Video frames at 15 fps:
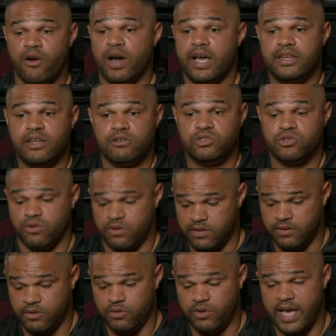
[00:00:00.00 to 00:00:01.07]
oh, I know
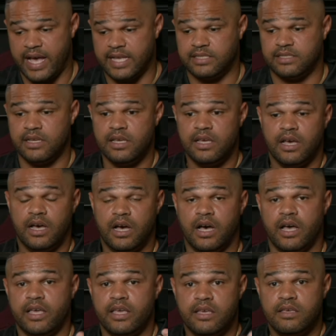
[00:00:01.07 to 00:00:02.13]
Jordan who has
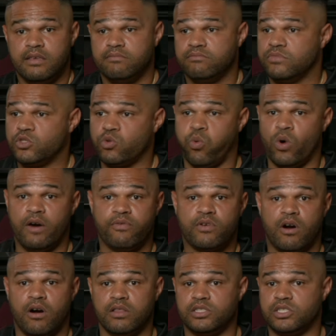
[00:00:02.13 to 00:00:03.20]
12
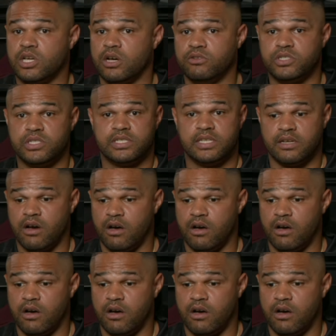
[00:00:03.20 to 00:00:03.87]
college coaches in